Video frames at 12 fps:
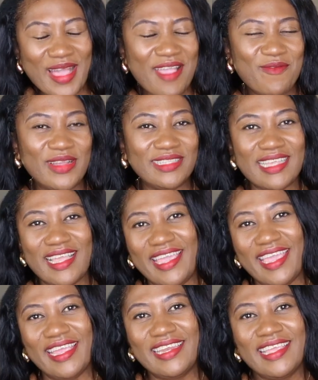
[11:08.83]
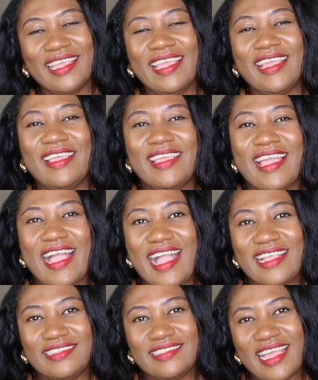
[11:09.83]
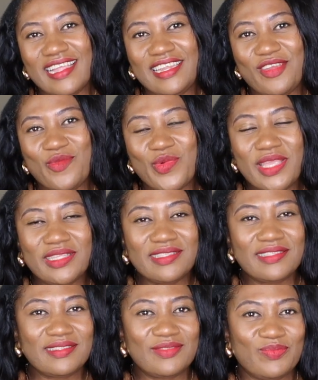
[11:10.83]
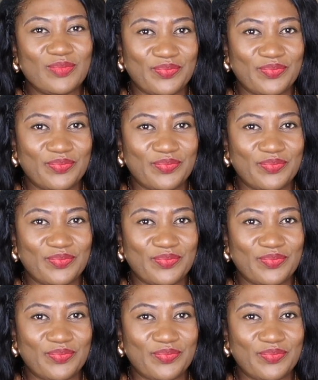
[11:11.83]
I went ahead, I styled it with